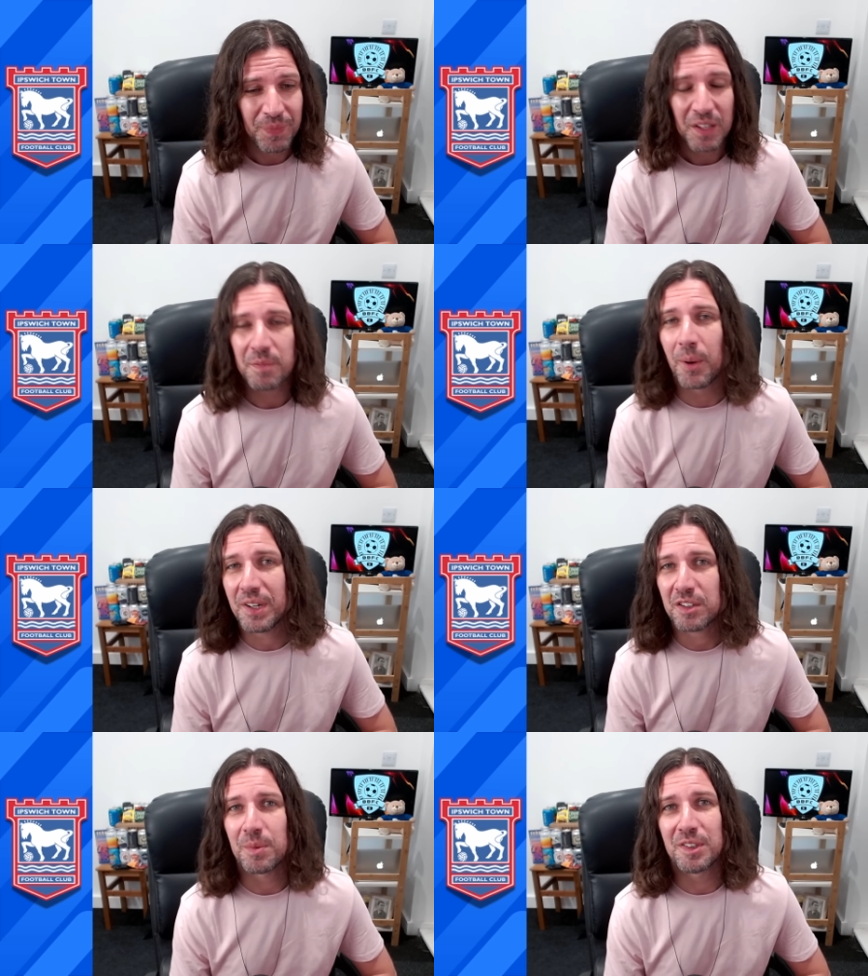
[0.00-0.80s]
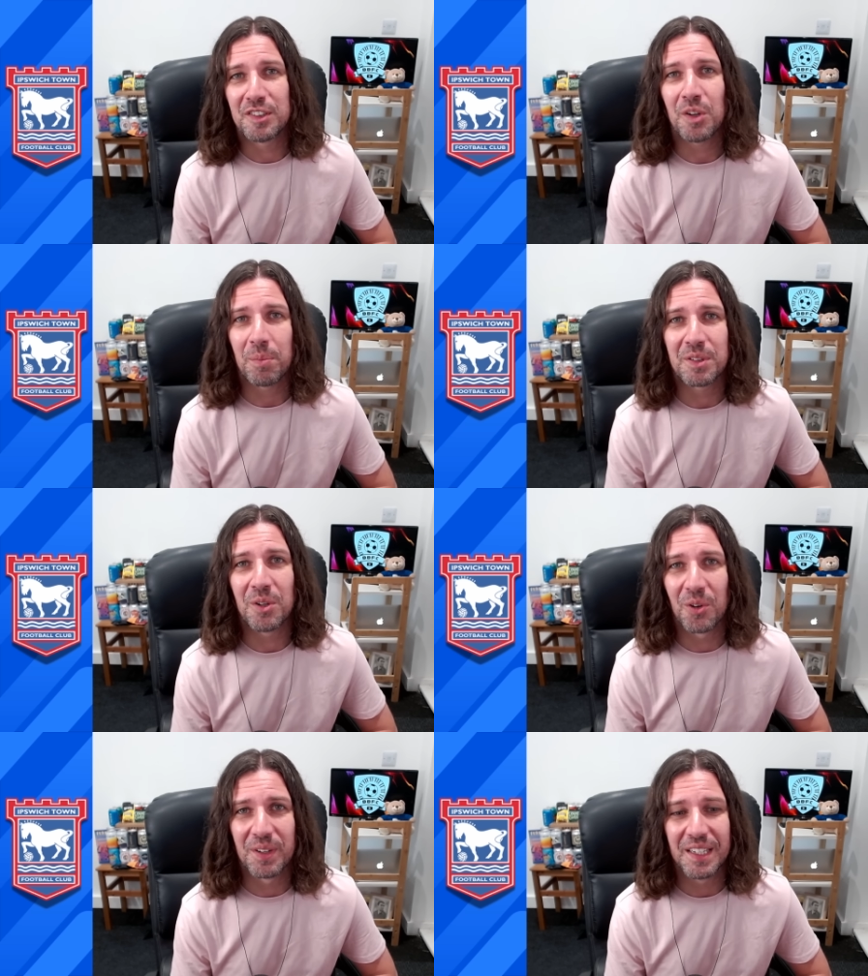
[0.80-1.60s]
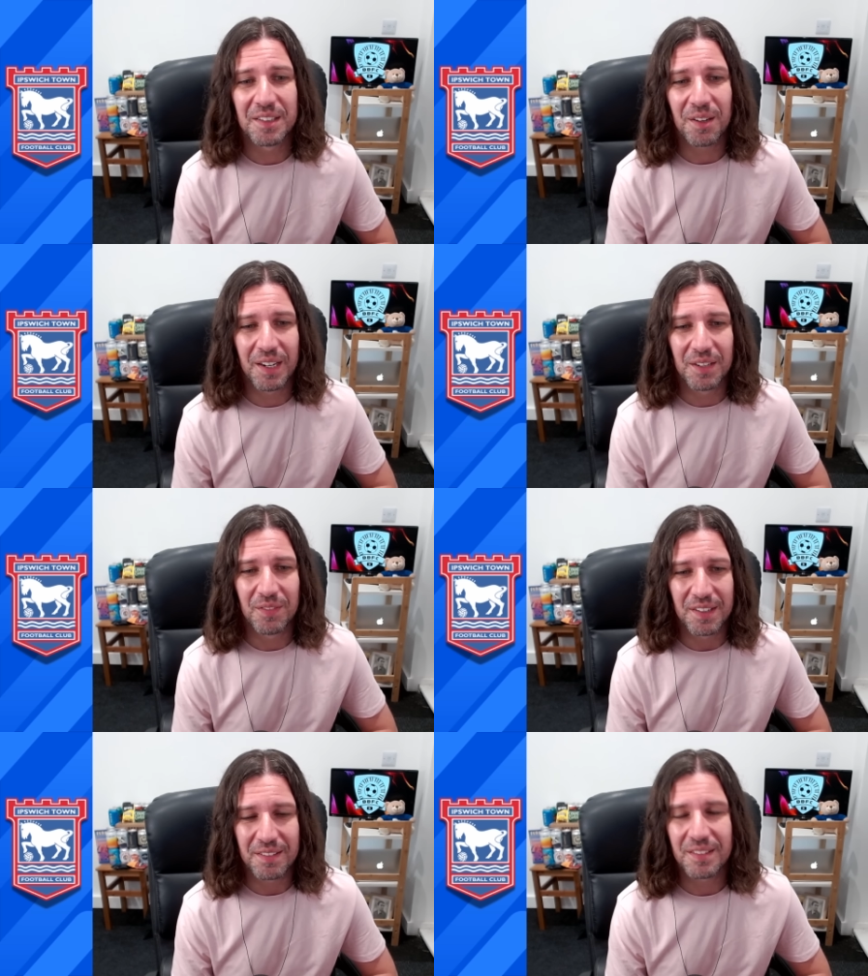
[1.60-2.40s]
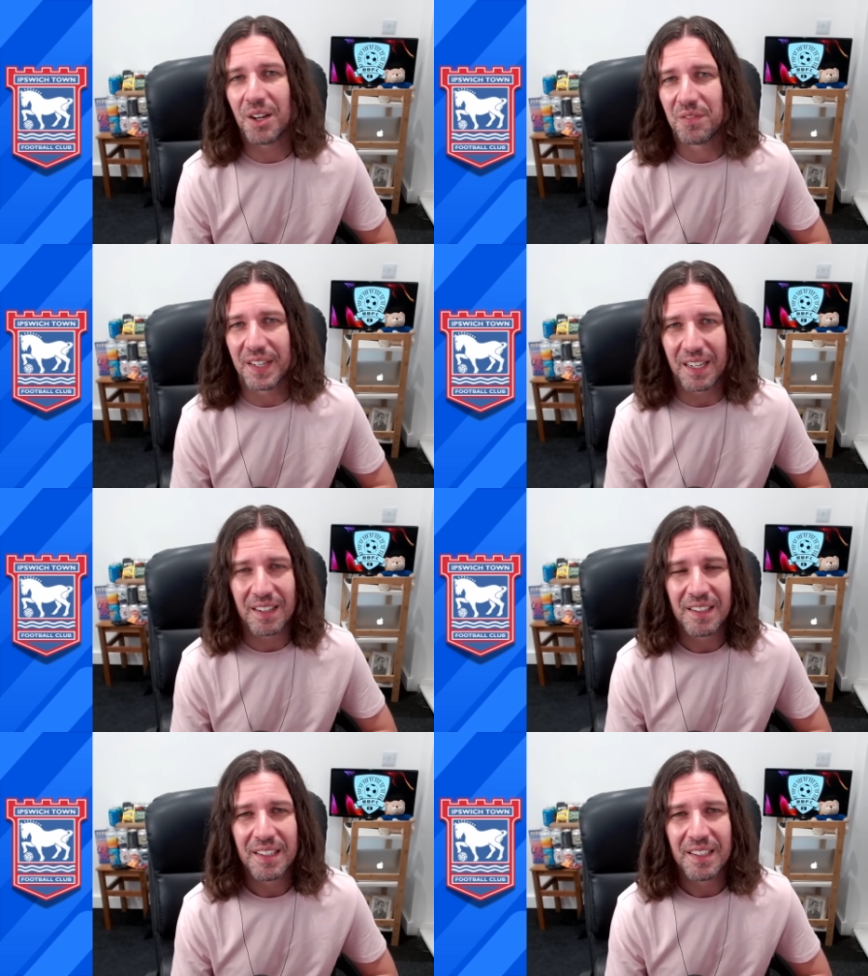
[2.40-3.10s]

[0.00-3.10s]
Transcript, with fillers: Szmodics was the top scorer in the entire division, go figure.